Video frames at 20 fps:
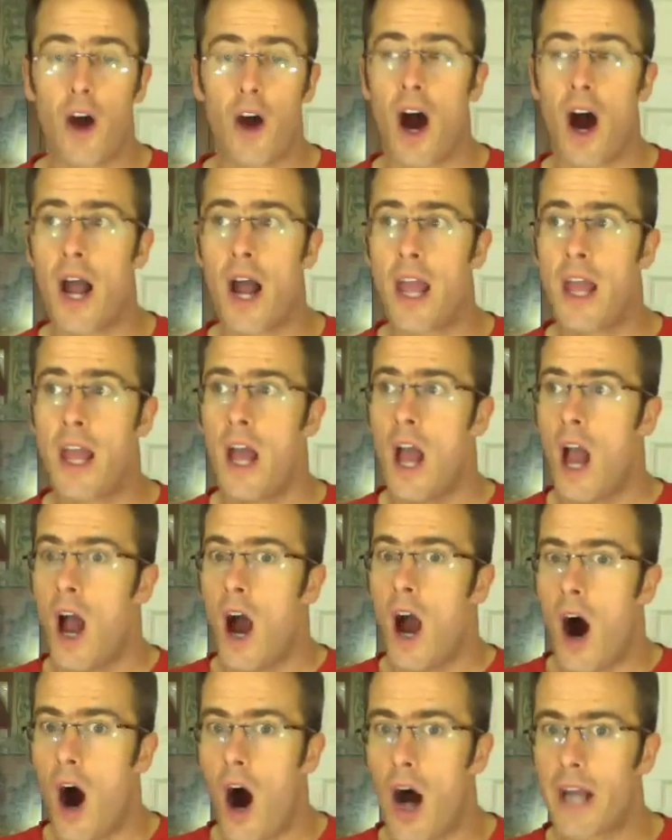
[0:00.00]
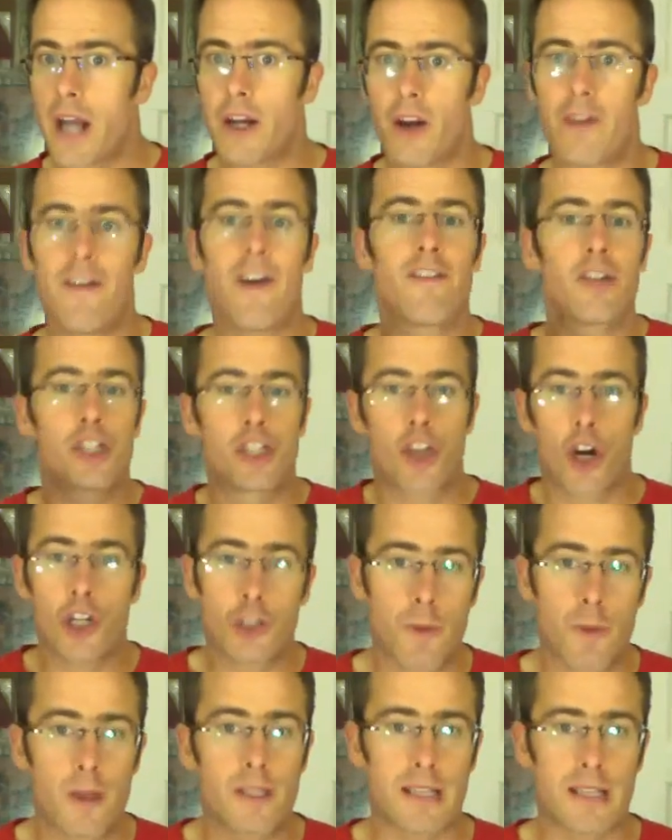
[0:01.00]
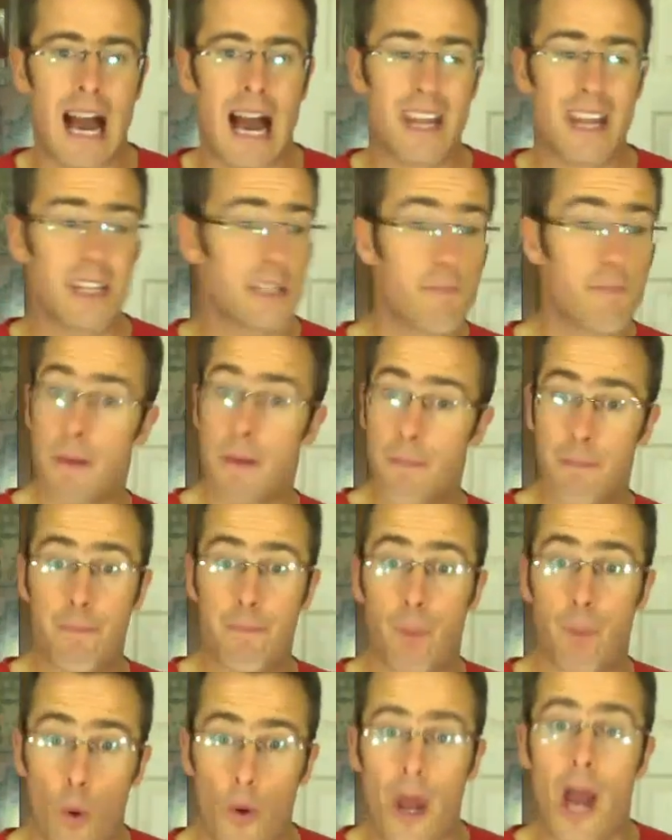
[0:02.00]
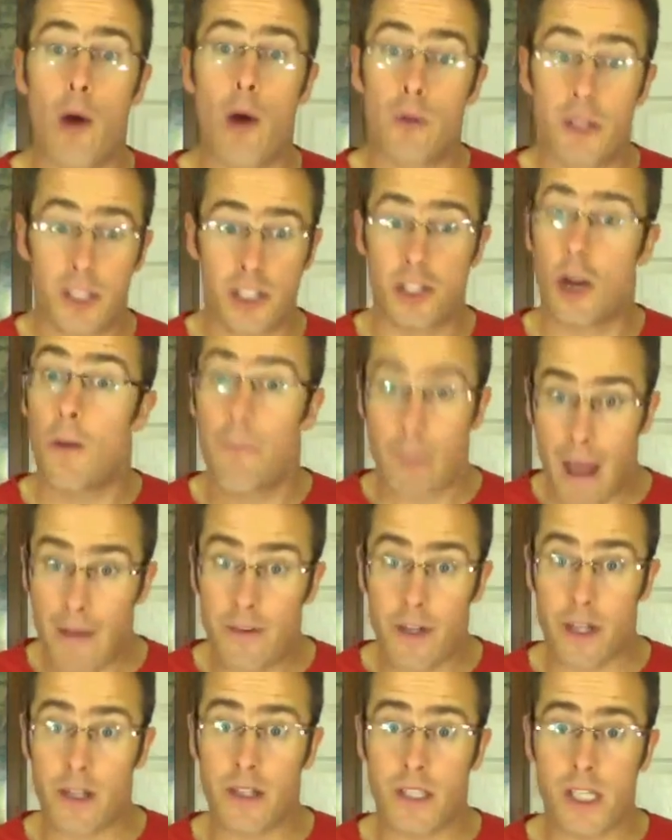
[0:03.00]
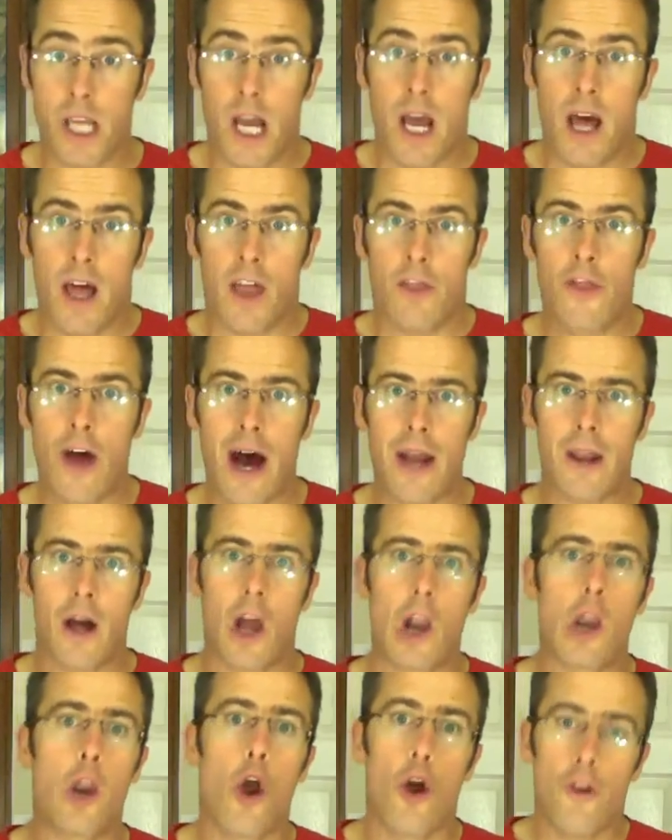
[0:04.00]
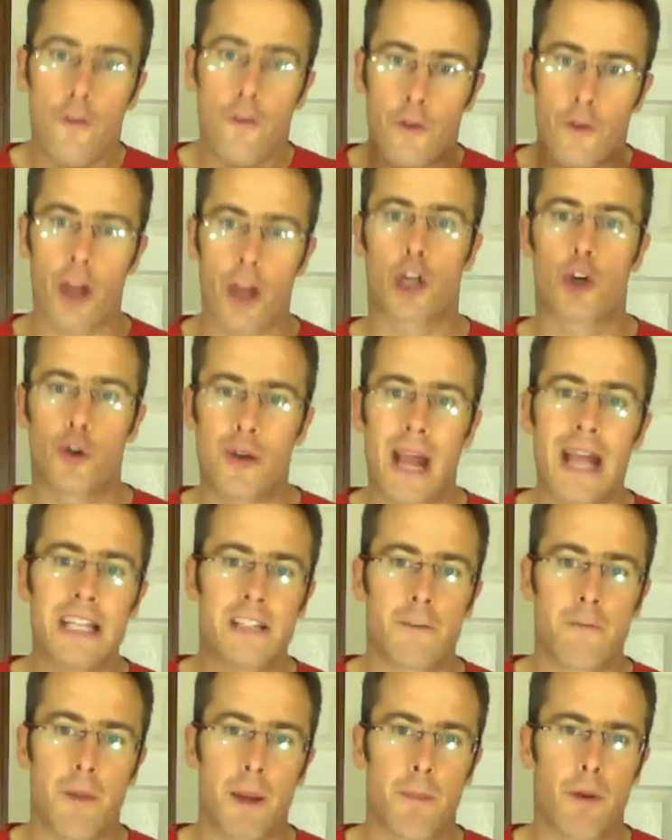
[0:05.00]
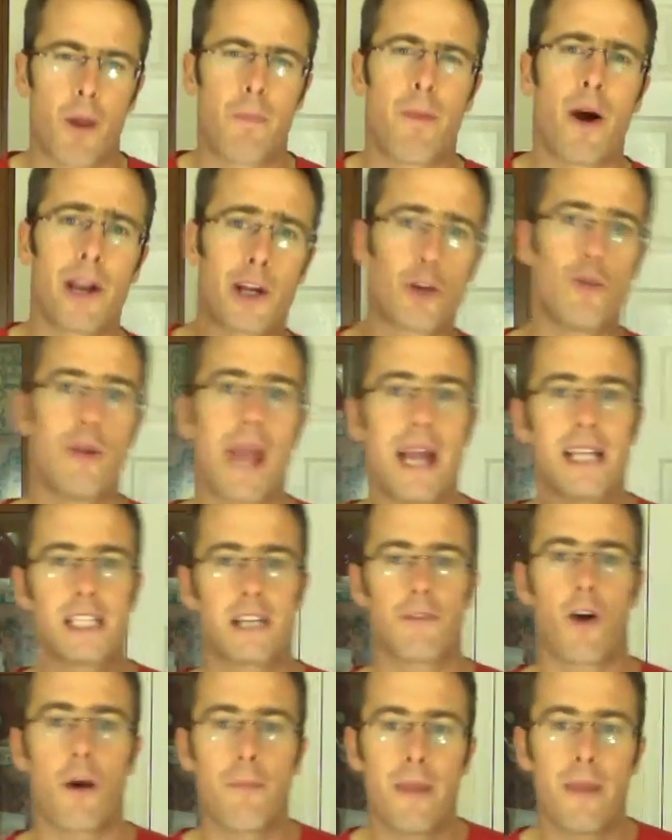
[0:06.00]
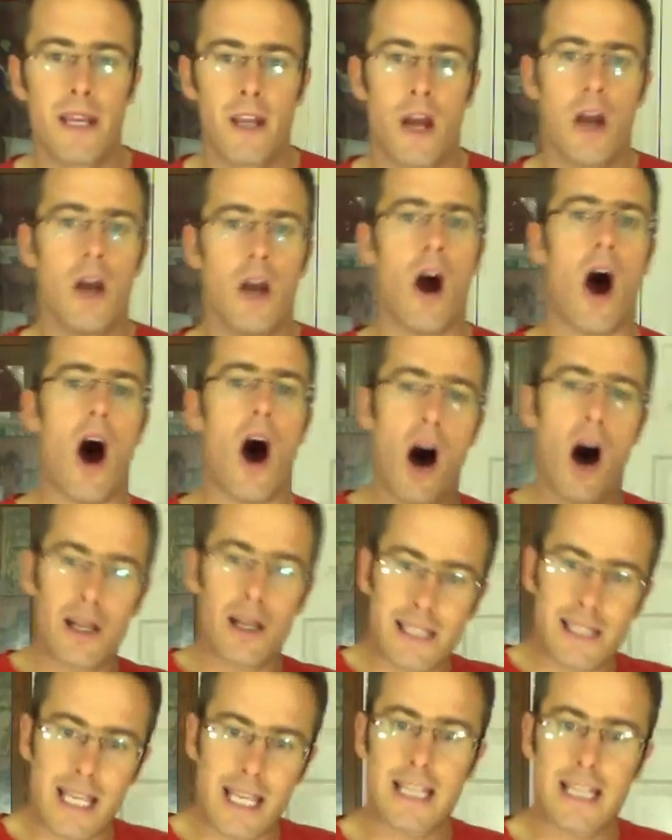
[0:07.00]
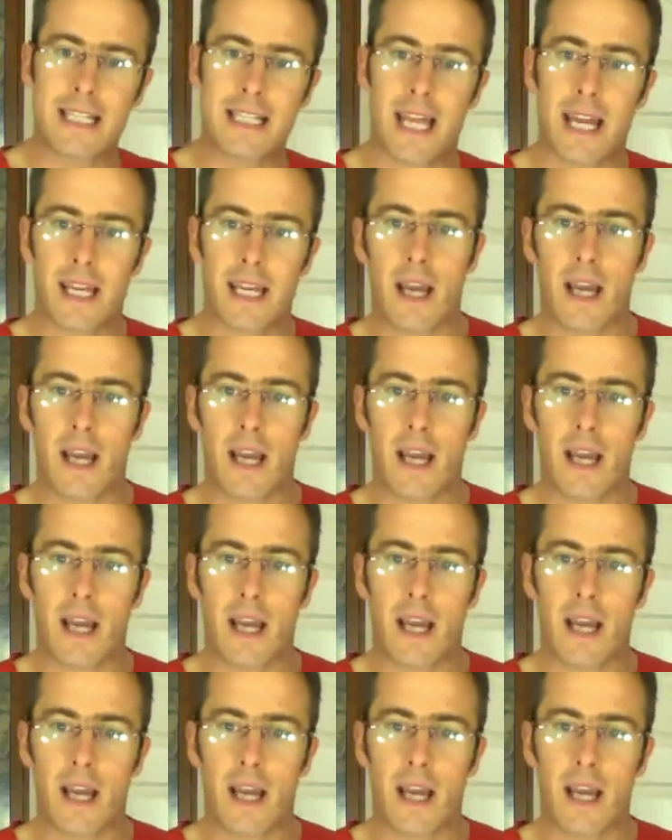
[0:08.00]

I kind of have a judgment, and it's been borne out with some evidence that a lot of kind of creative people, and by creative, I mean artistic,